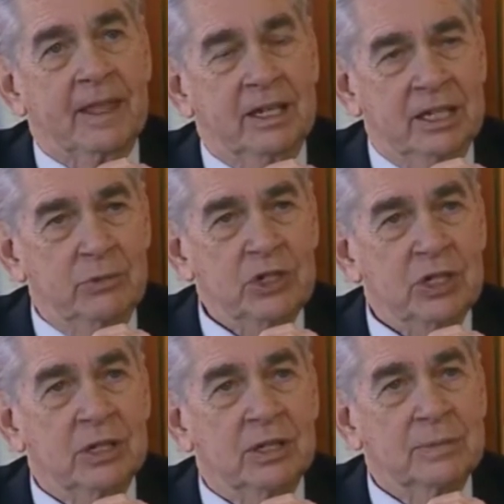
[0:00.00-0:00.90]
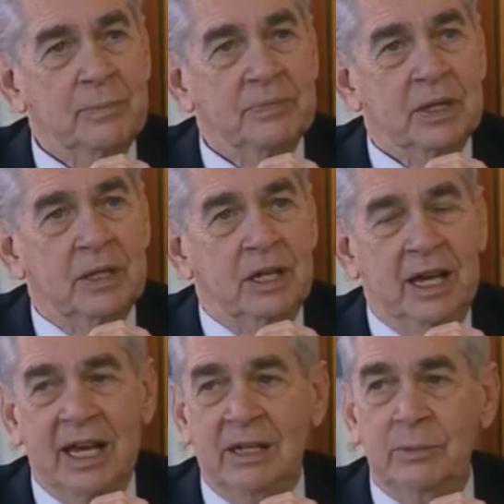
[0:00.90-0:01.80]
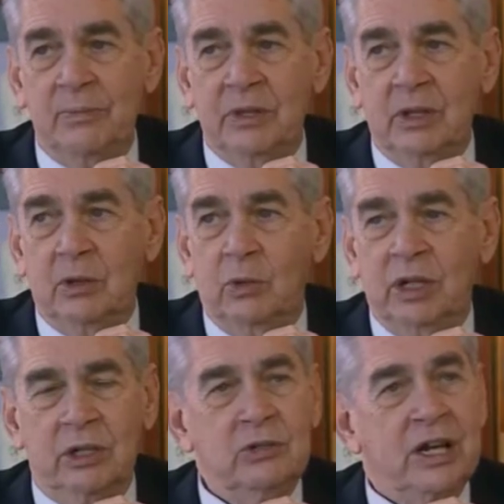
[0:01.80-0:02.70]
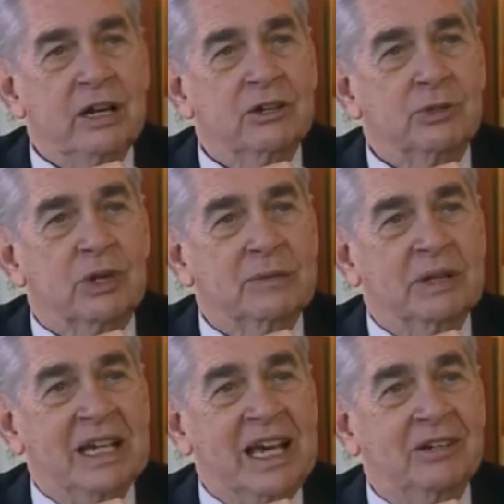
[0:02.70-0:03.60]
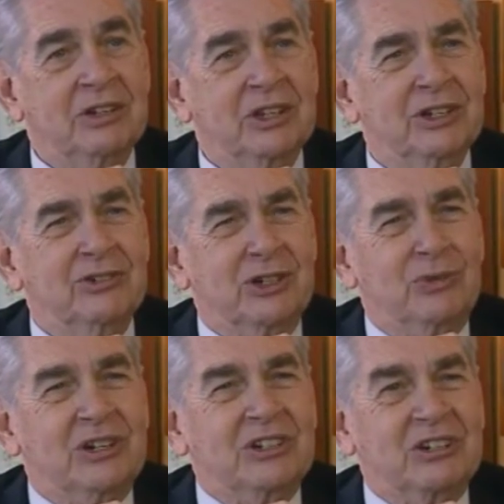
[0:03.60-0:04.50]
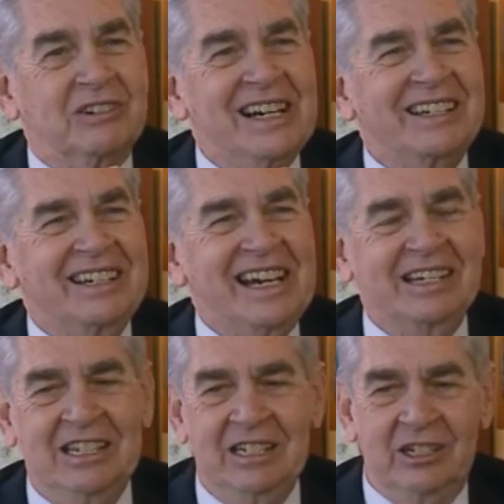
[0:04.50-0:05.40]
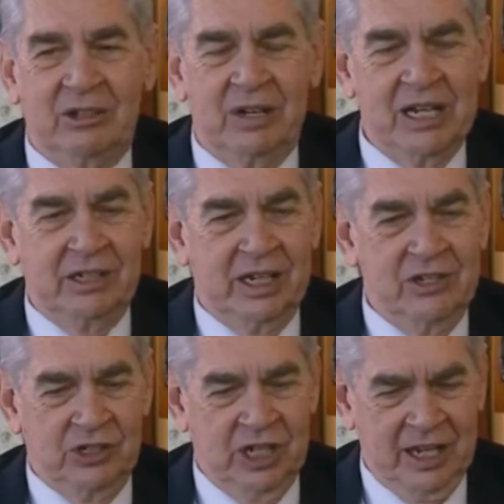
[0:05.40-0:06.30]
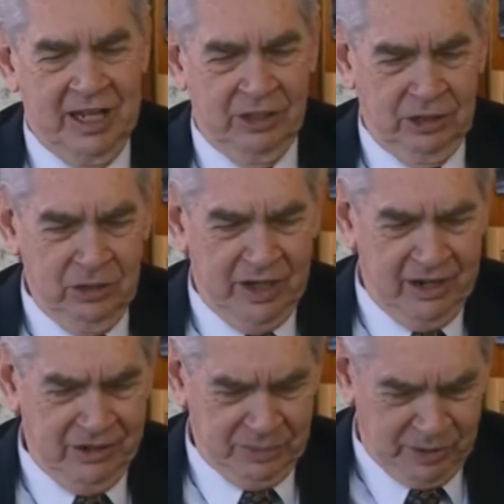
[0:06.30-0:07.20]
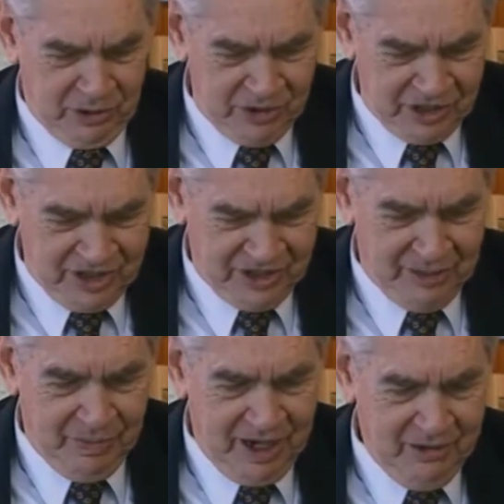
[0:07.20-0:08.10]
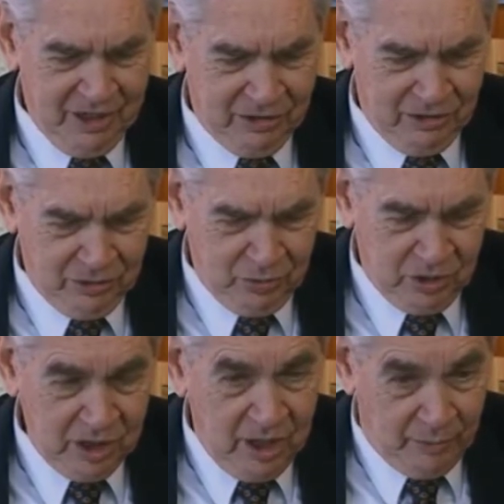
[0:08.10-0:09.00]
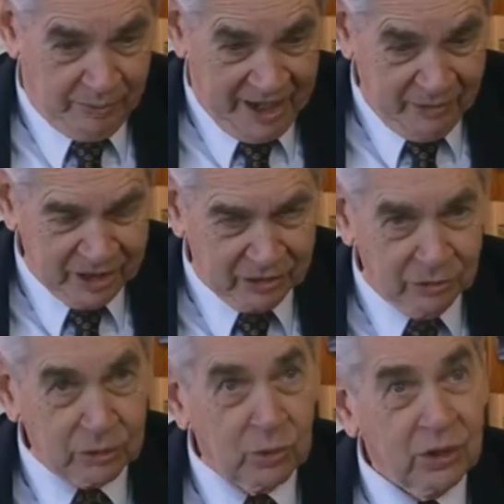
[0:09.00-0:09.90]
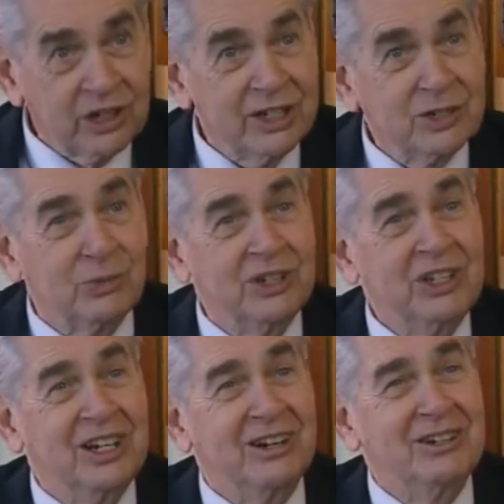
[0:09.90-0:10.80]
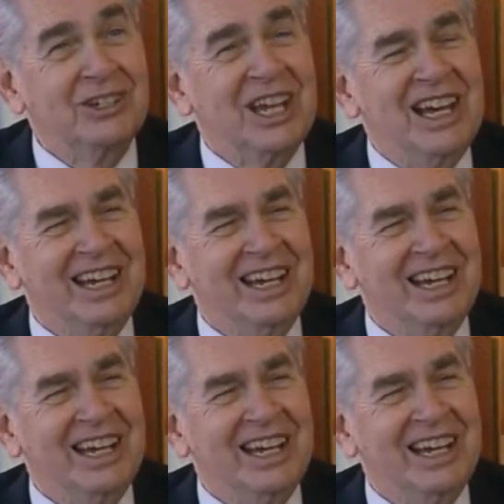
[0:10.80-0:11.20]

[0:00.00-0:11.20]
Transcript: He was here, and when Lou Harris went up and handed the note to Walter Cronkite, Cronkite said, and the Lou Harris poll says that Barry Goldwater, Barry Goldwater has won the Orange,